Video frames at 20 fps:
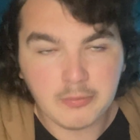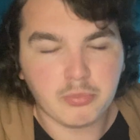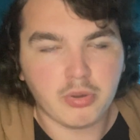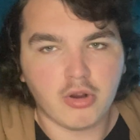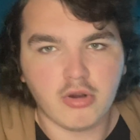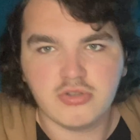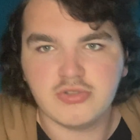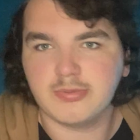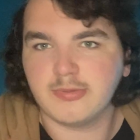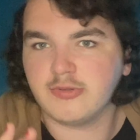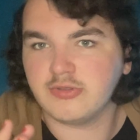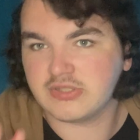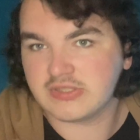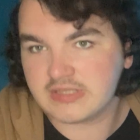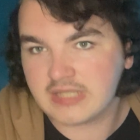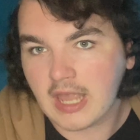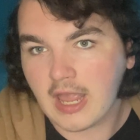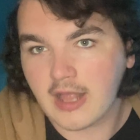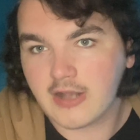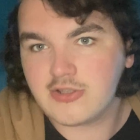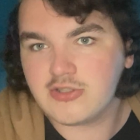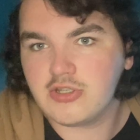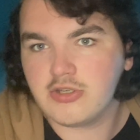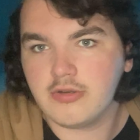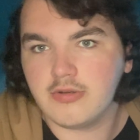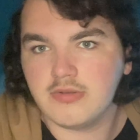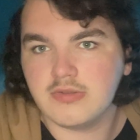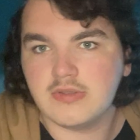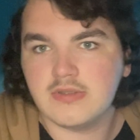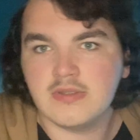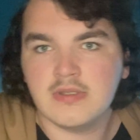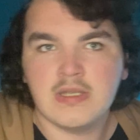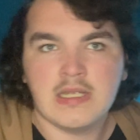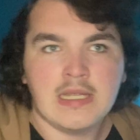posable statues.